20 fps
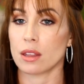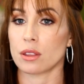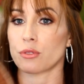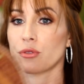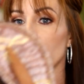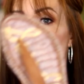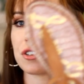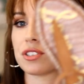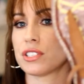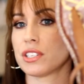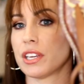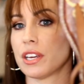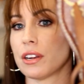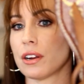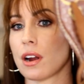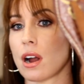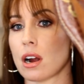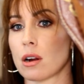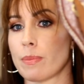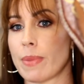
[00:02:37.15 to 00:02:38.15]
The first
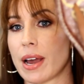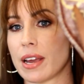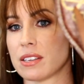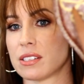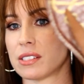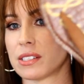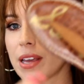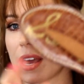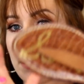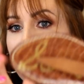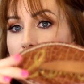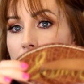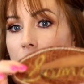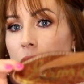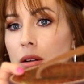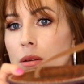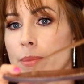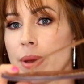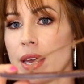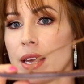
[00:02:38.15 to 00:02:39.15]
here are by Sam
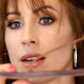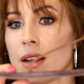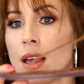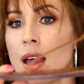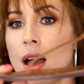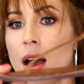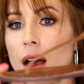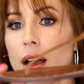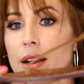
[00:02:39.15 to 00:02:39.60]
Edelman.